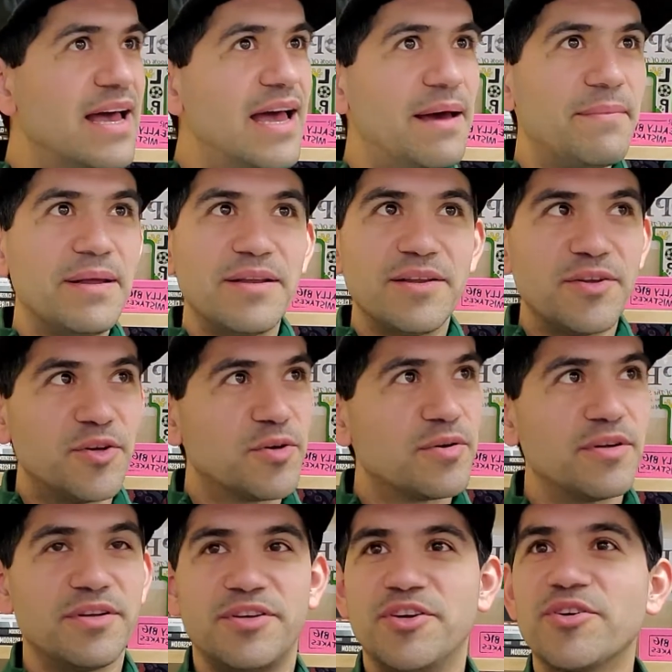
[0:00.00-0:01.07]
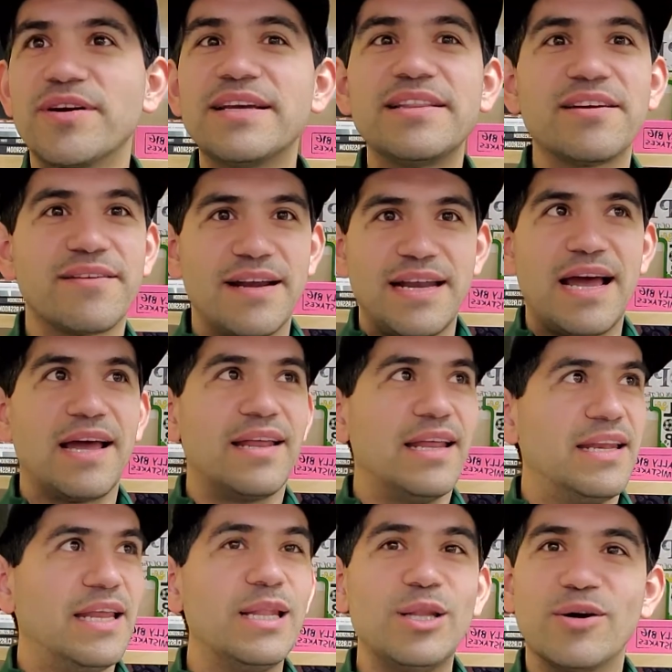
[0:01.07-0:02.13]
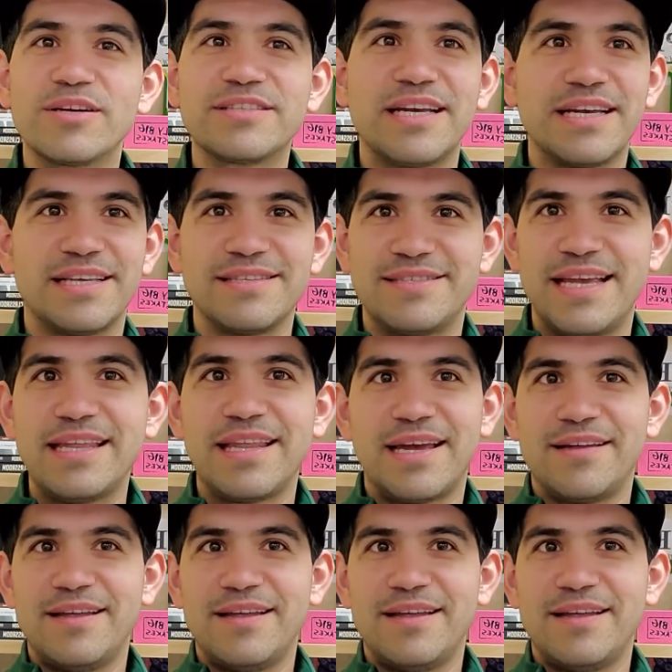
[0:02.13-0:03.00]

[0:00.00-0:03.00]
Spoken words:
I mean, you're in there at night and it looks like it's daylight.